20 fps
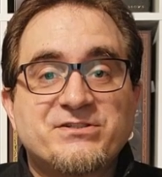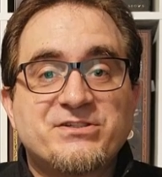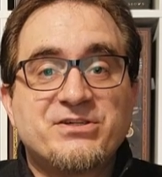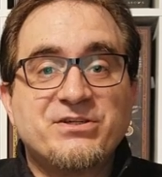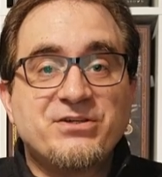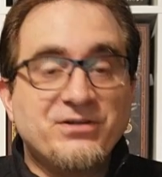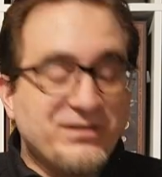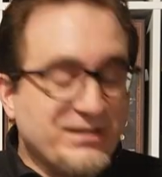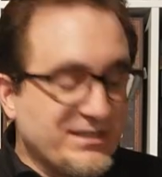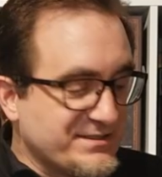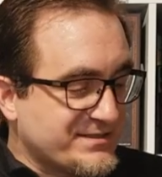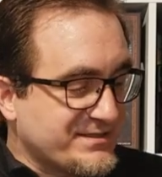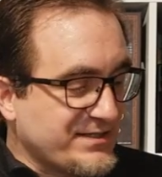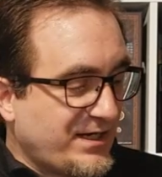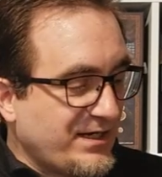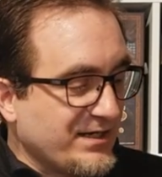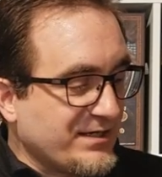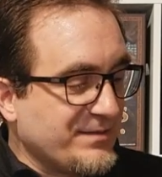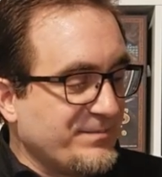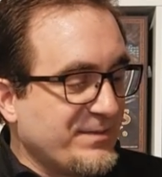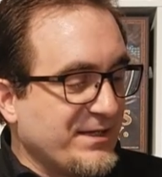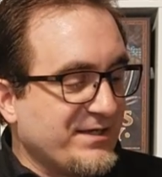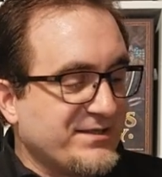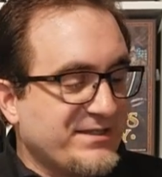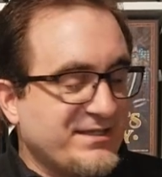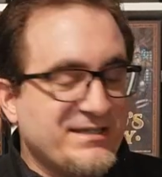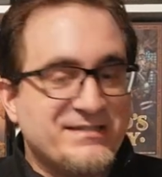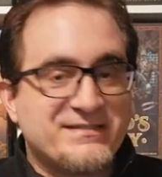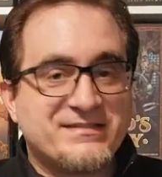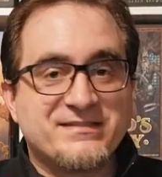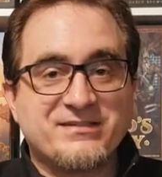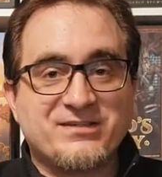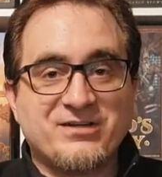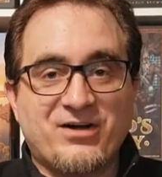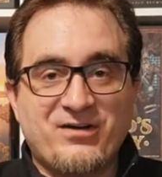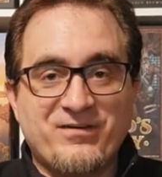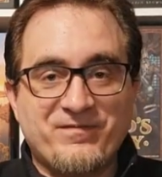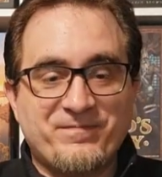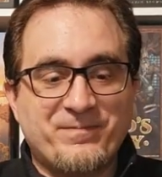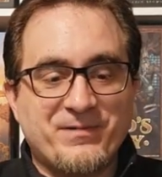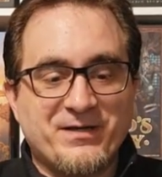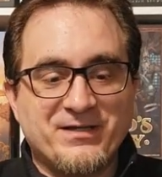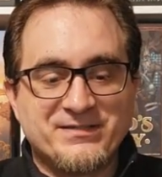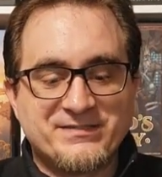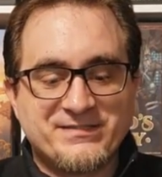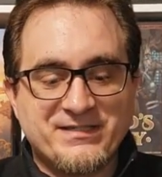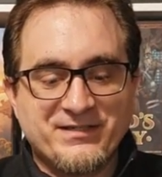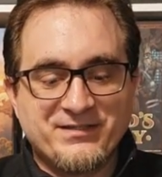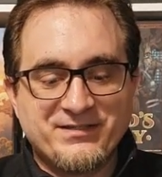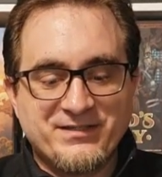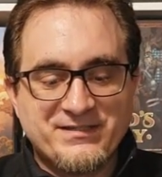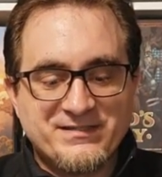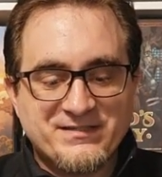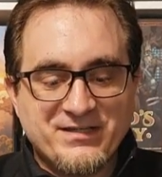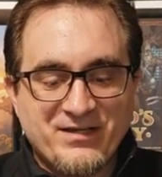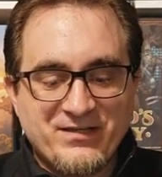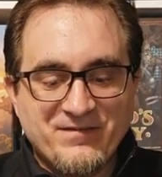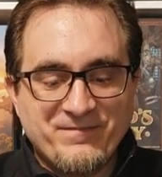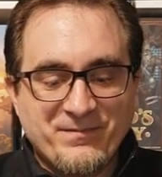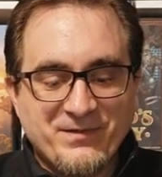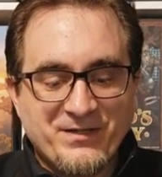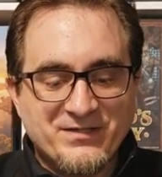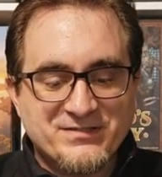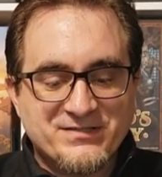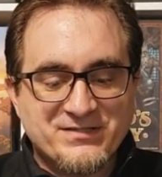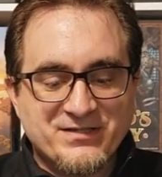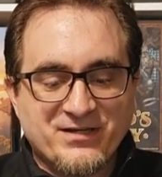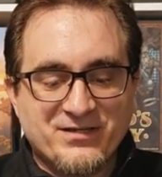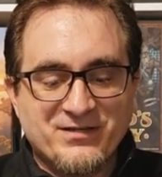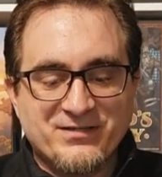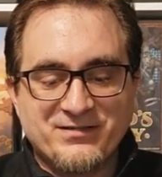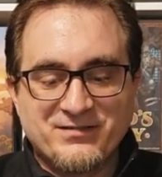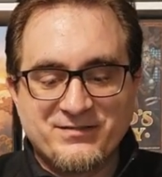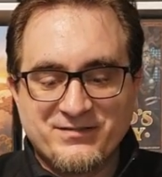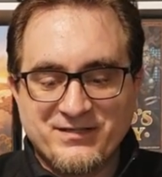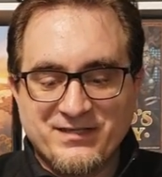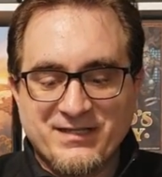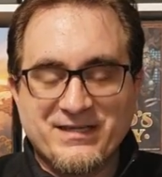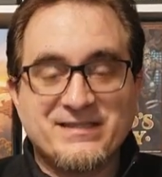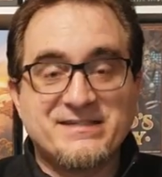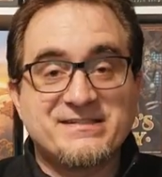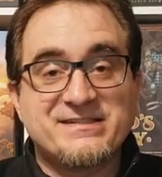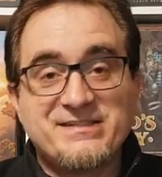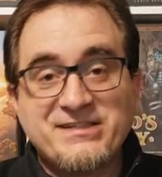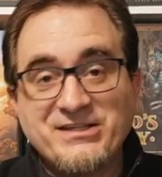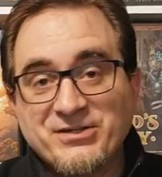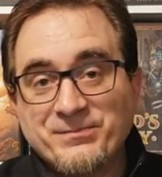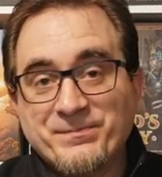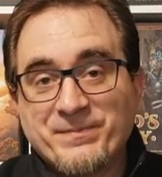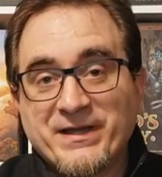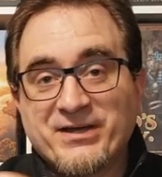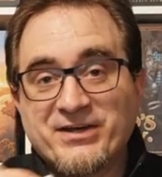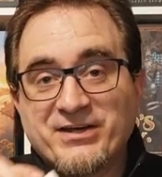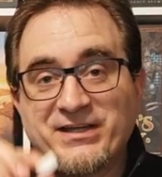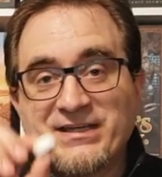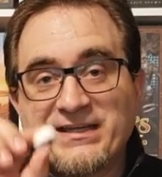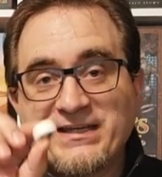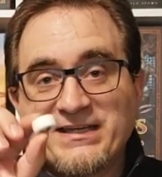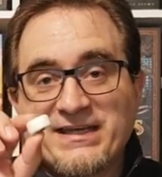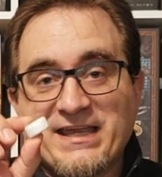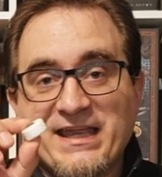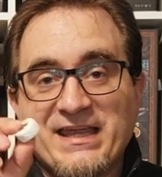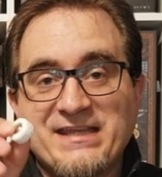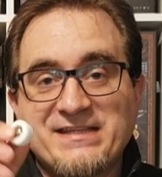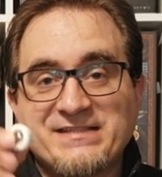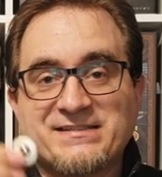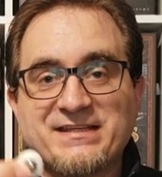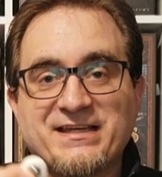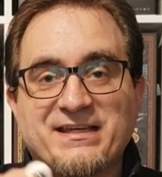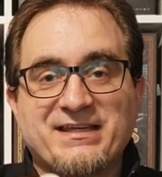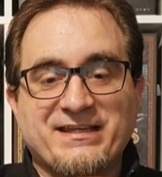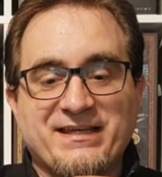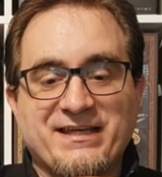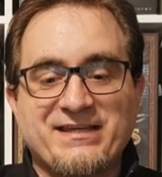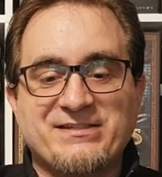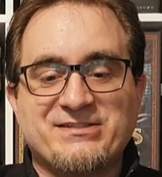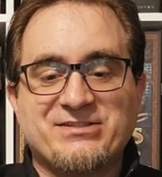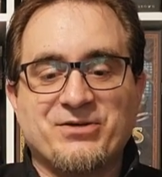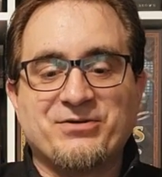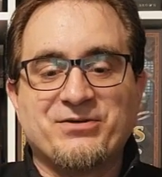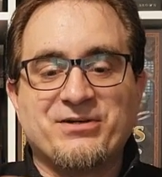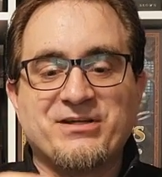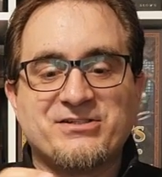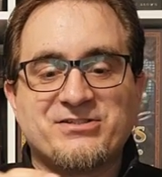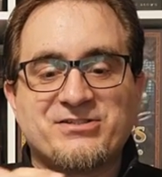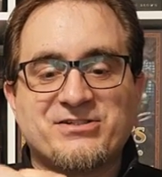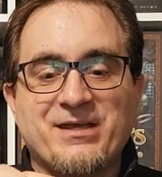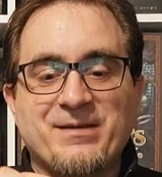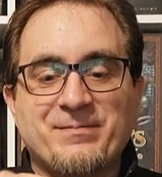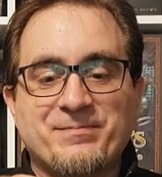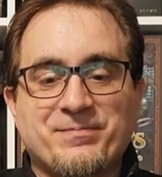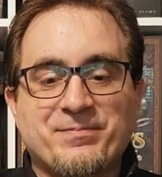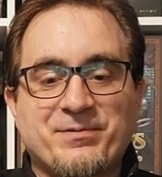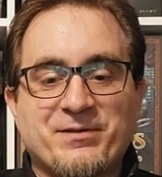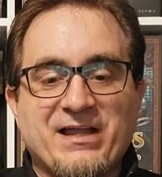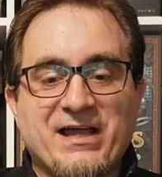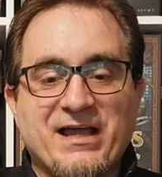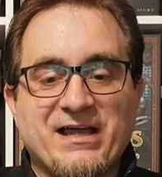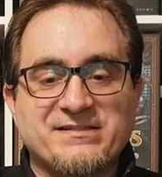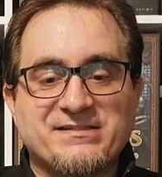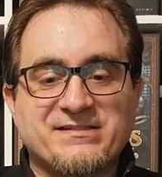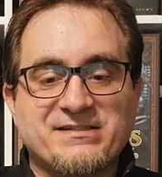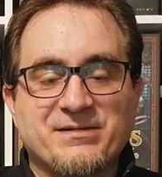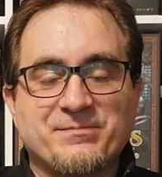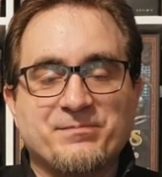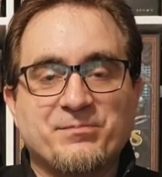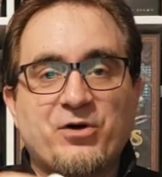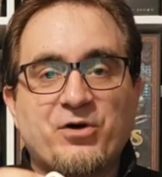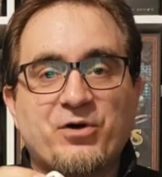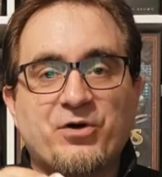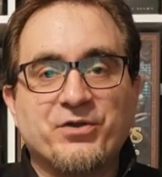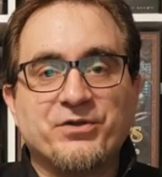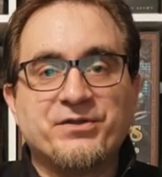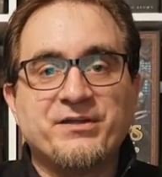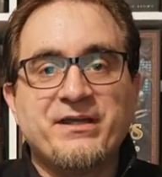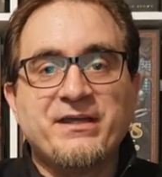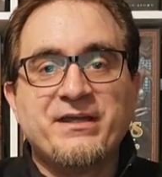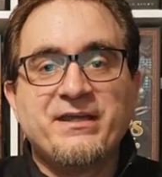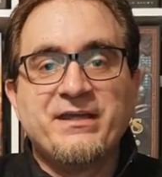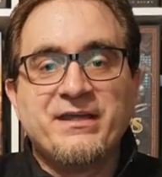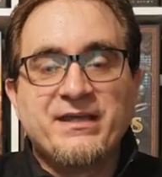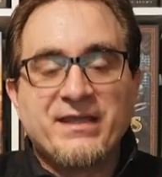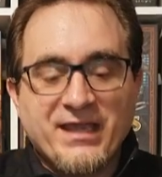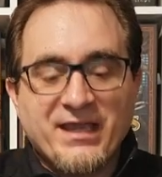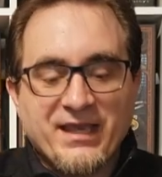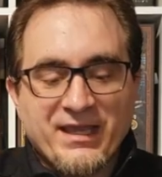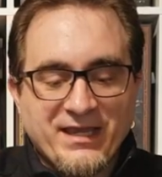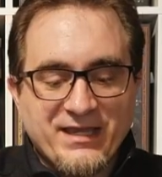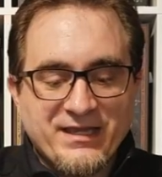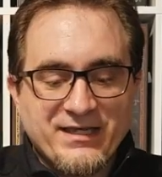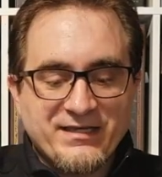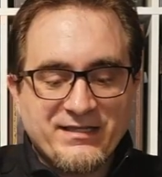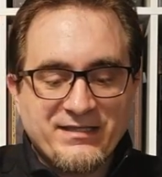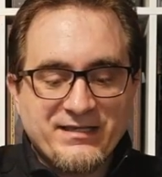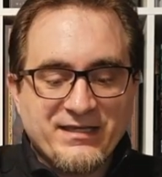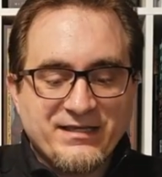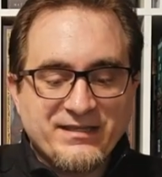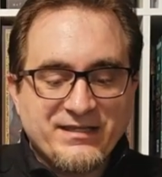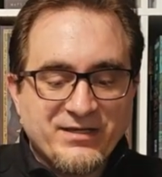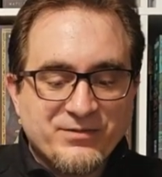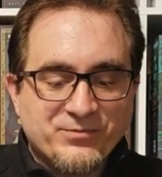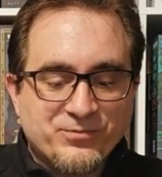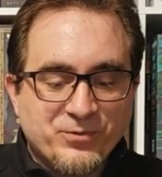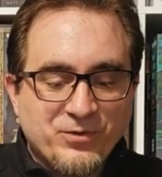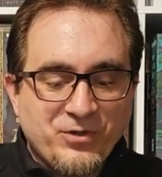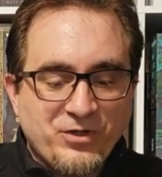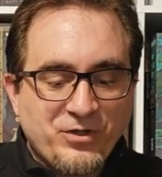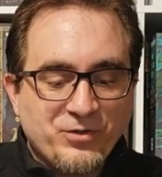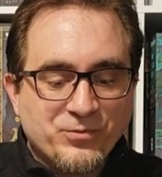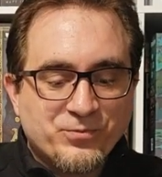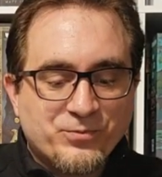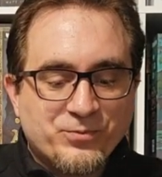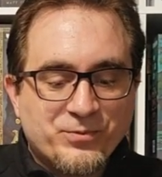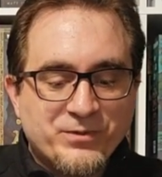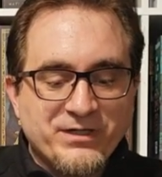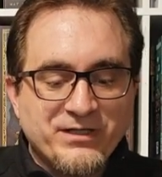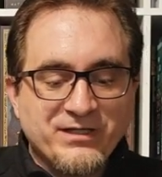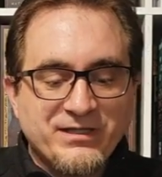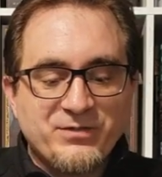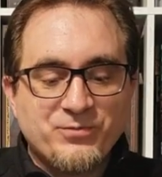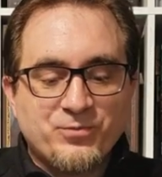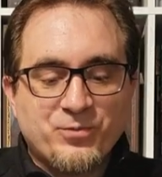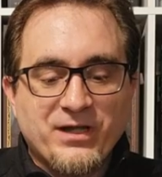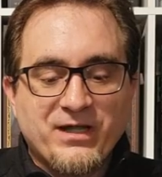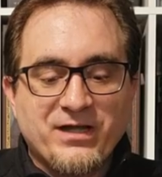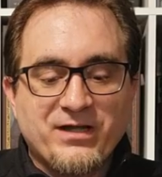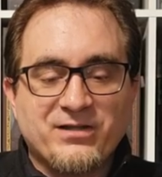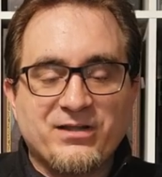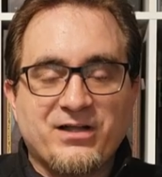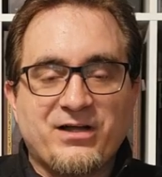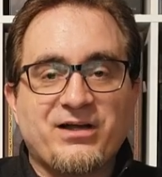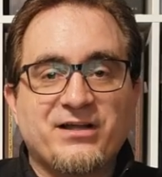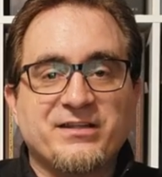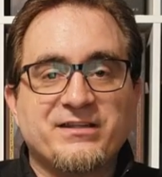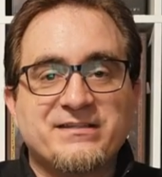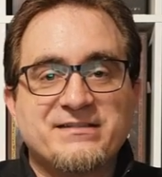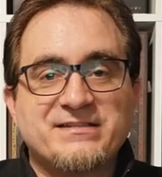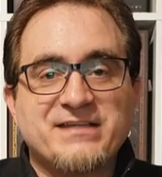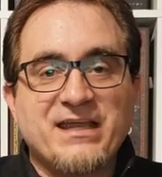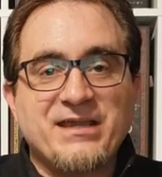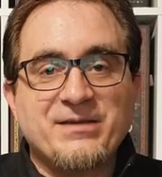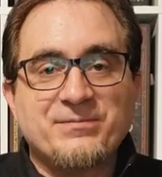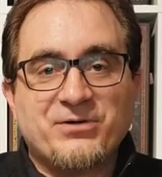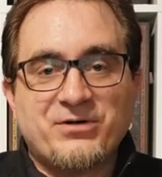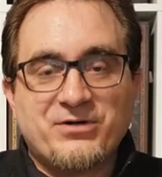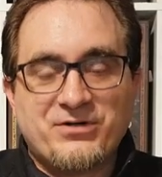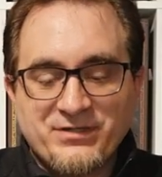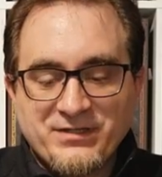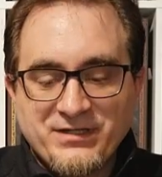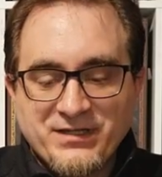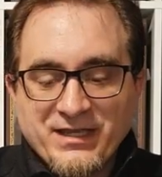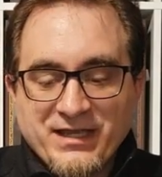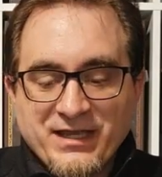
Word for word: two, let's talk about these golf balls here. These golf balls are like a steel bearing encased in a donut shaped plastic mold and they roll really well on the table.